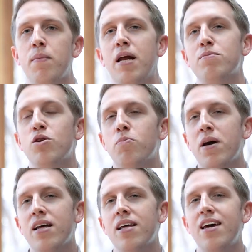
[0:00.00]
My name is Luke
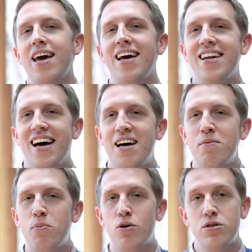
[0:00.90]
Bailey, and I'm
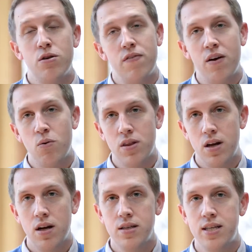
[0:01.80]
a board-certified
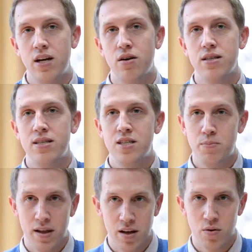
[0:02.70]
orthodontist here at Stich and Bailey